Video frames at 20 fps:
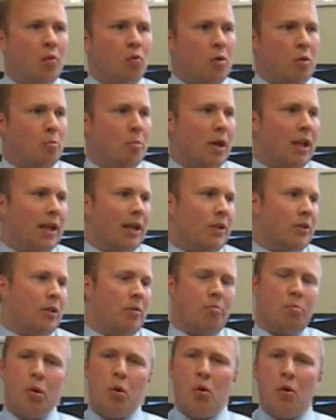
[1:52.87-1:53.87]
We bail out
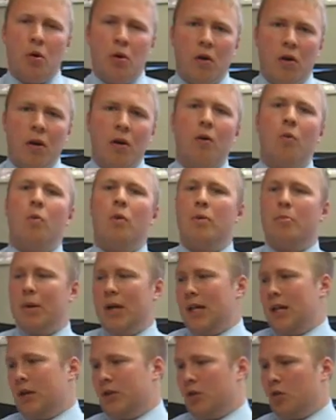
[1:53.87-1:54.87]
the poor, we
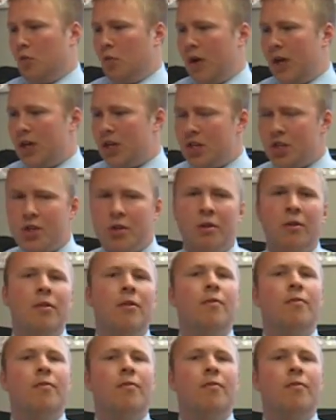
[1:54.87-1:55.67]
bail out the rich,